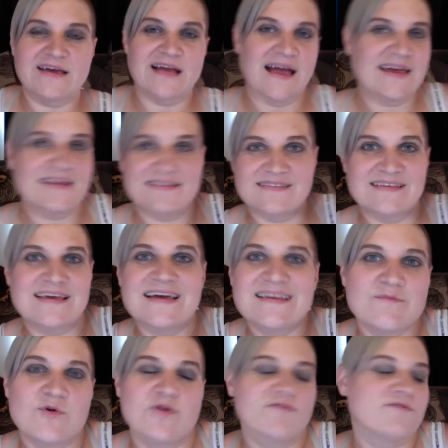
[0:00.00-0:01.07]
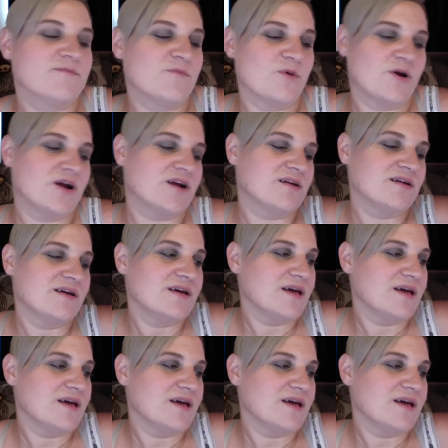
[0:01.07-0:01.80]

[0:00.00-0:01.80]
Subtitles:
I can see it more